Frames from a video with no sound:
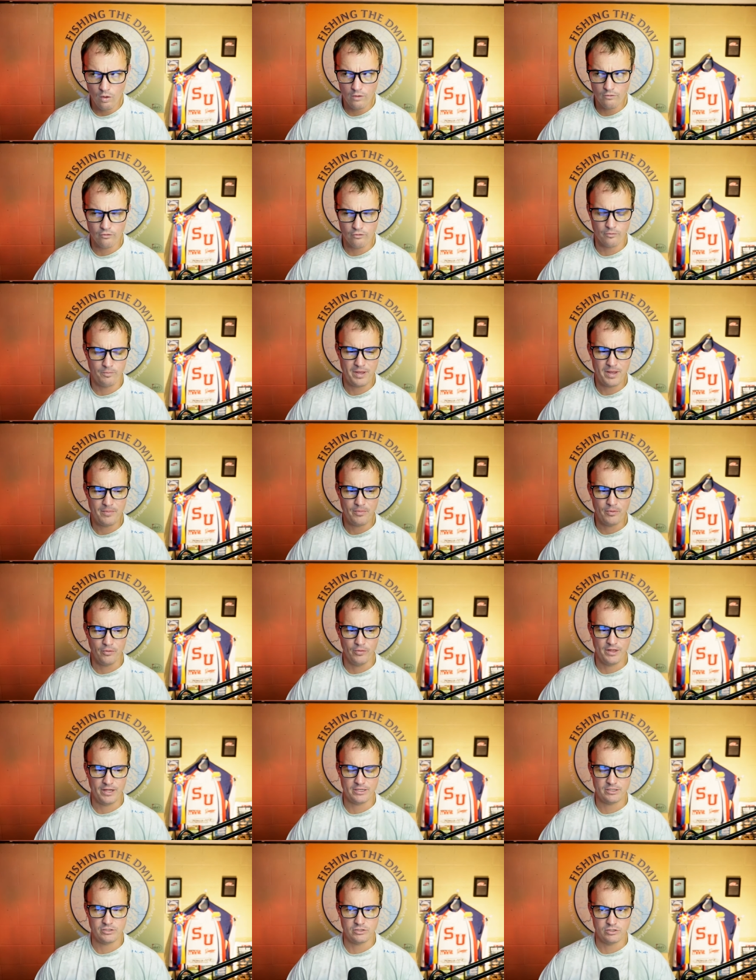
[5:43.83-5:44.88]
For people
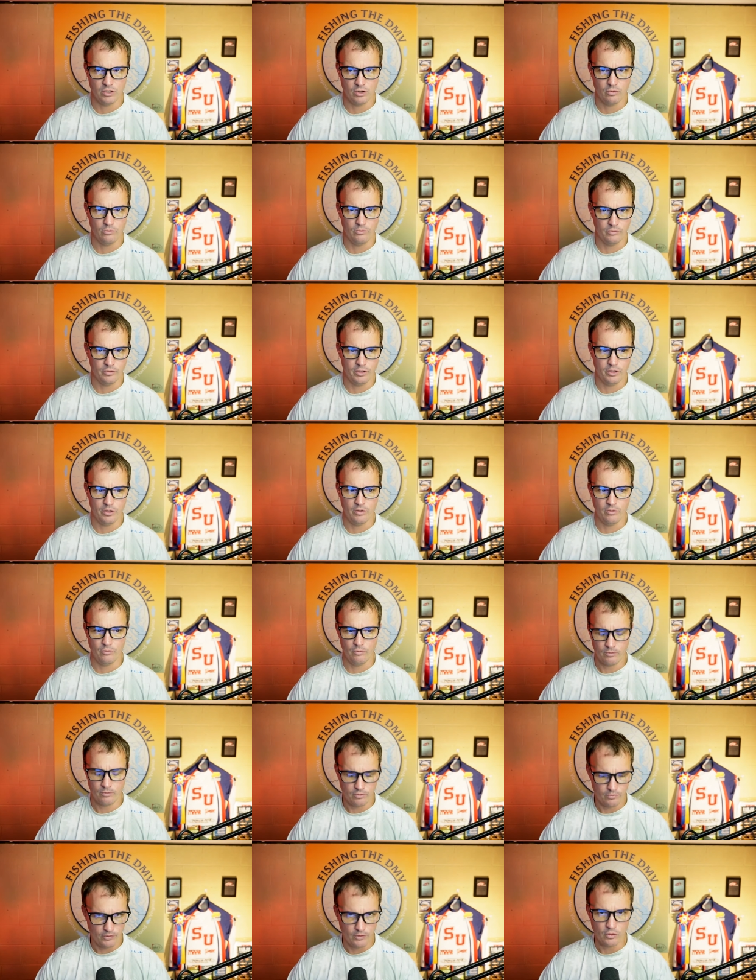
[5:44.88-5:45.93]
that don't
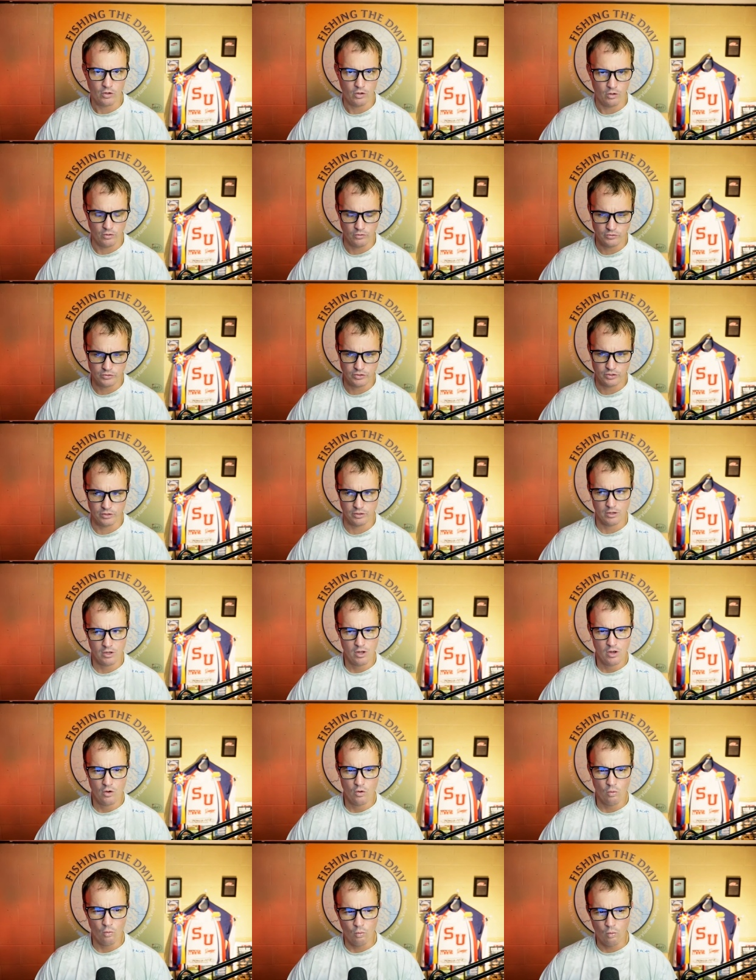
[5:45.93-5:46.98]
know the culture,
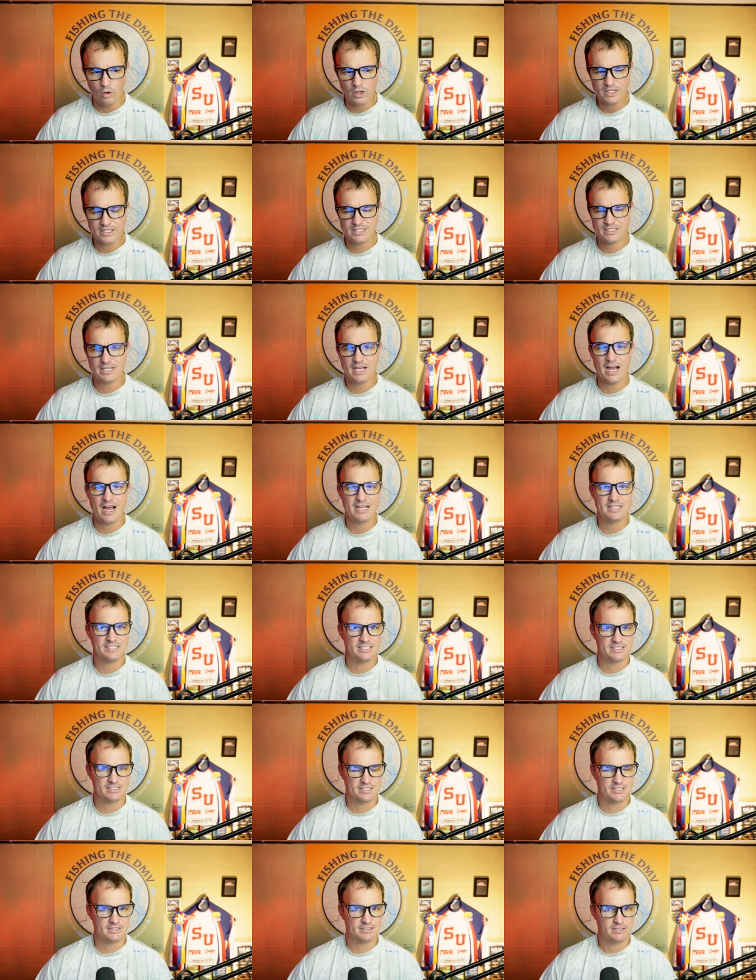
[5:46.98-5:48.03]
what size
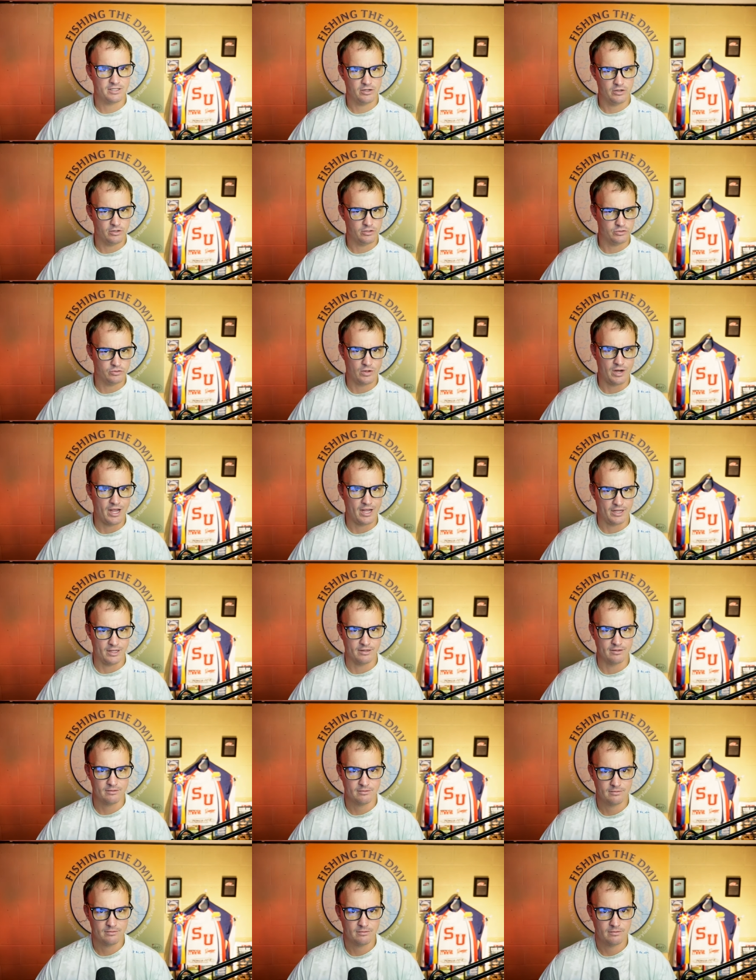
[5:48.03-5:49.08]
is considered a dragon?